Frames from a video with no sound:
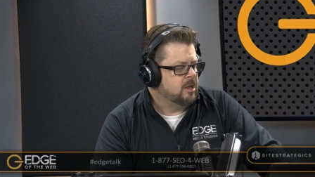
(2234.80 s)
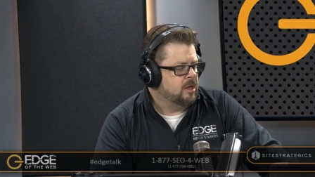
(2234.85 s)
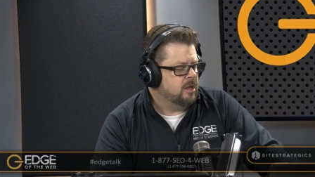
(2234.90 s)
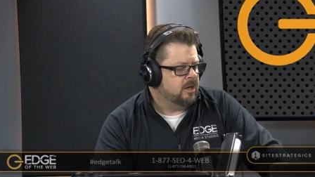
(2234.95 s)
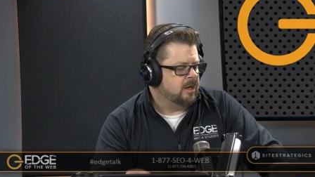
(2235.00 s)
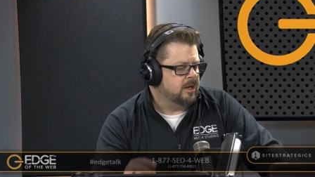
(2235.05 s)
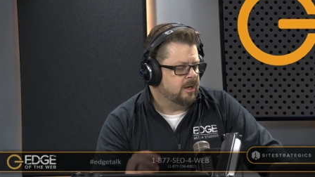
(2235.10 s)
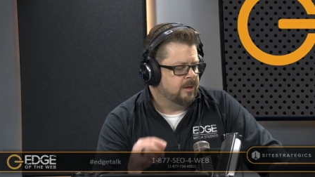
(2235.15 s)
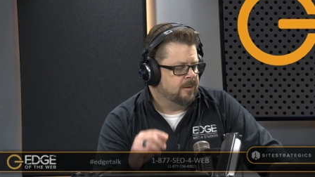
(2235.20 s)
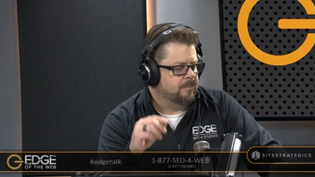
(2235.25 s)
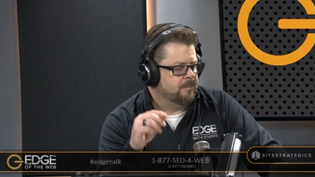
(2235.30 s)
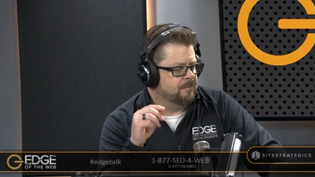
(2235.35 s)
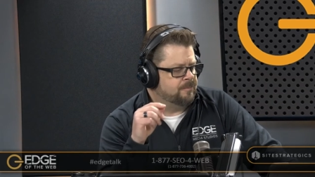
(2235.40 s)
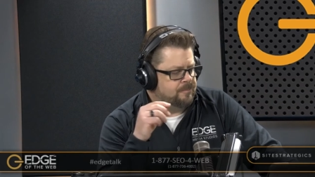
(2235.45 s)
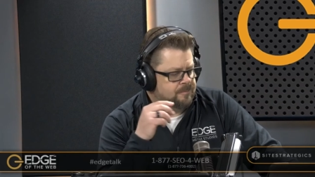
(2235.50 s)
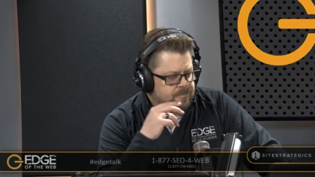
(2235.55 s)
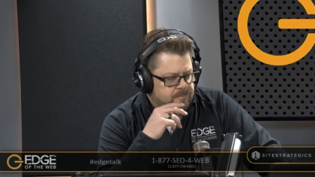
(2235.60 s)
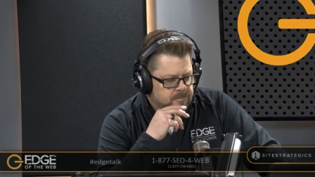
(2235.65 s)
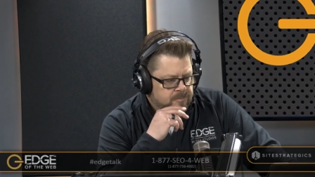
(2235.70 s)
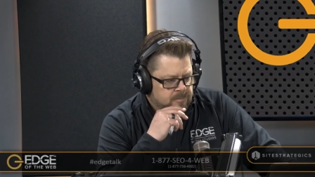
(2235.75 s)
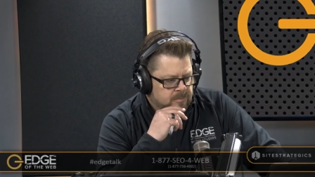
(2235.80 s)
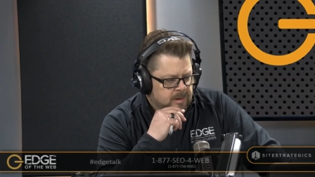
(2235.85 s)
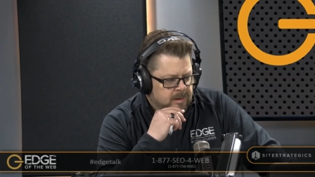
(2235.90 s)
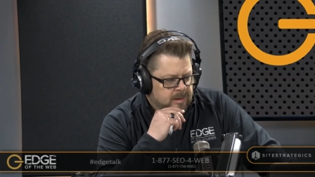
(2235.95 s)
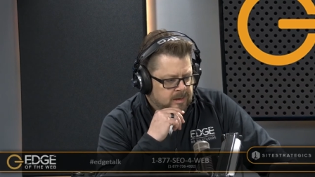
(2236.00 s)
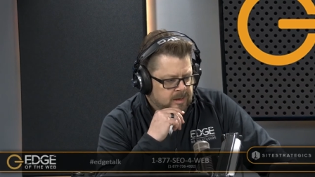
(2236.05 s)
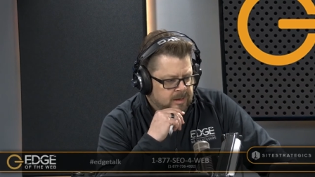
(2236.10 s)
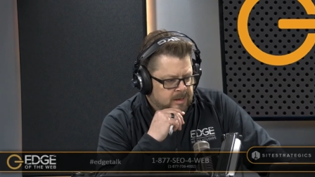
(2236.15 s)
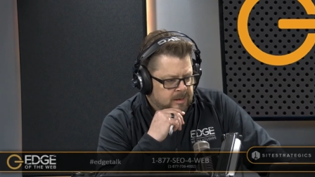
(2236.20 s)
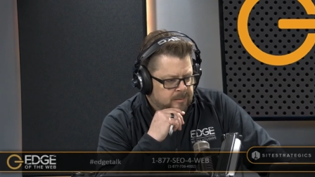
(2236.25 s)
Um,
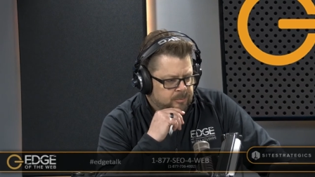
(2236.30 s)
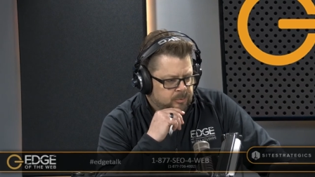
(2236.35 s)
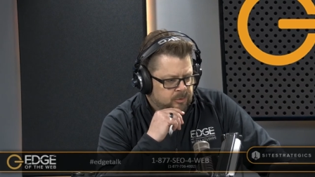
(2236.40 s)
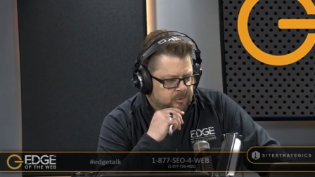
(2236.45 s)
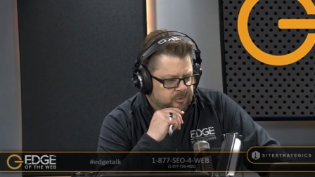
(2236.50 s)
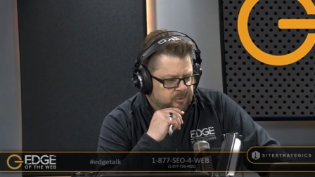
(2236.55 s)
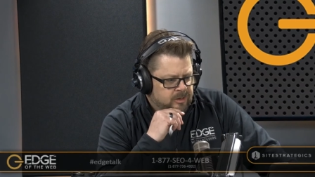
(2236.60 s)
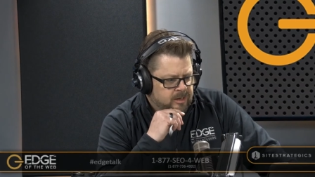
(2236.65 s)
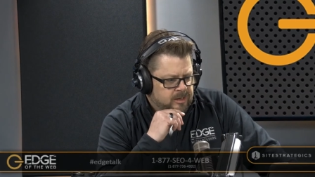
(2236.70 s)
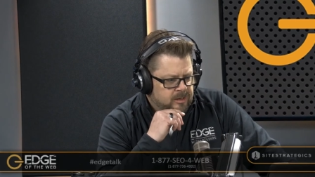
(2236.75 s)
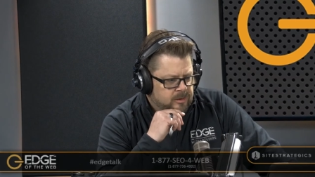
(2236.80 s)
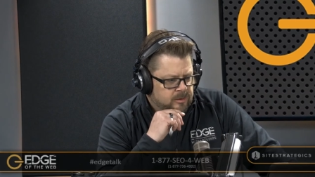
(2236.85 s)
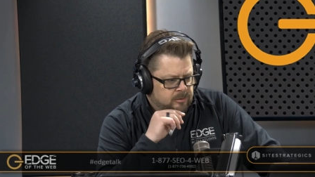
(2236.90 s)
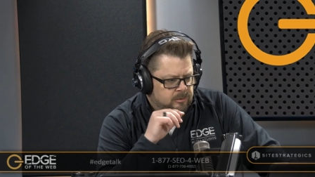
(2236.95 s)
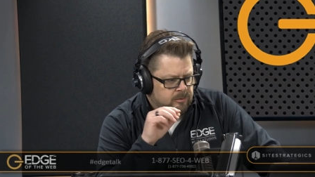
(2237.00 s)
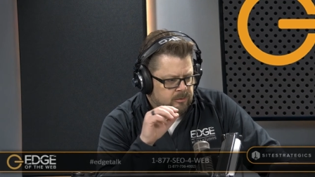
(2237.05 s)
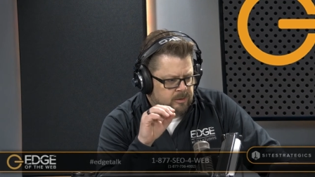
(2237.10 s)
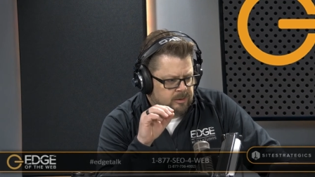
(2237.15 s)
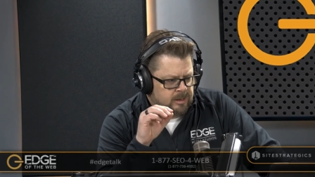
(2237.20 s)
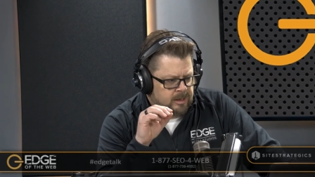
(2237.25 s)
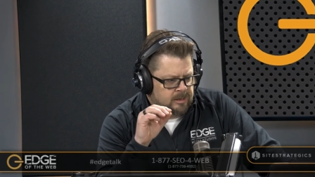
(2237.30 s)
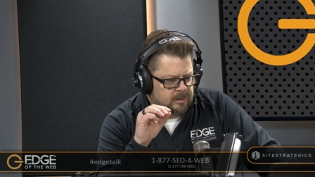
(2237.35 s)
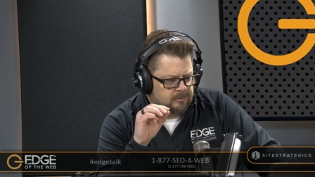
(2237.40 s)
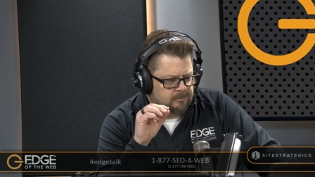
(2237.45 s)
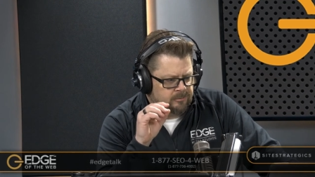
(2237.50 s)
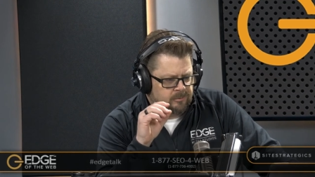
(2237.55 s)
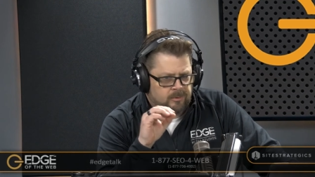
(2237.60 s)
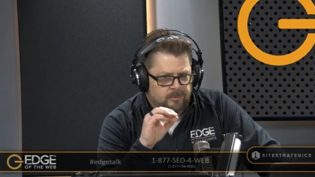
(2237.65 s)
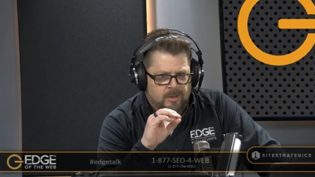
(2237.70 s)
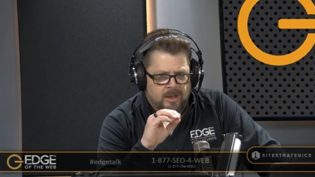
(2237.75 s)
and, and, I appreciate you looking at it
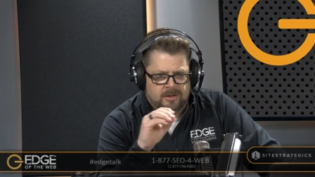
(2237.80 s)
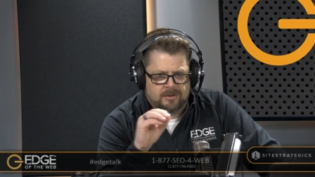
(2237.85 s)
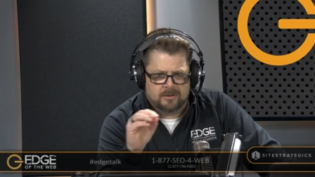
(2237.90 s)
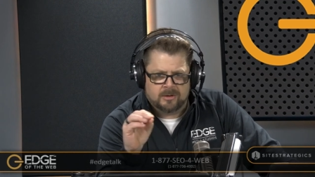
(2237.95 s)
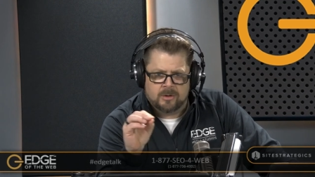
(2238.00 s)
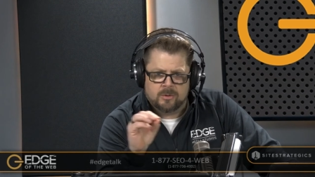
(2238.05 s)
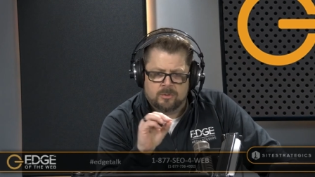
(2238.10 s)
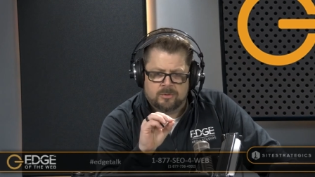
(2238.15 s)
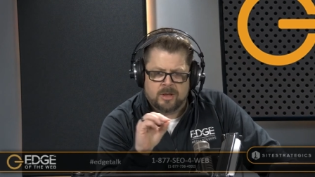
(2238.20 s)
from that nu-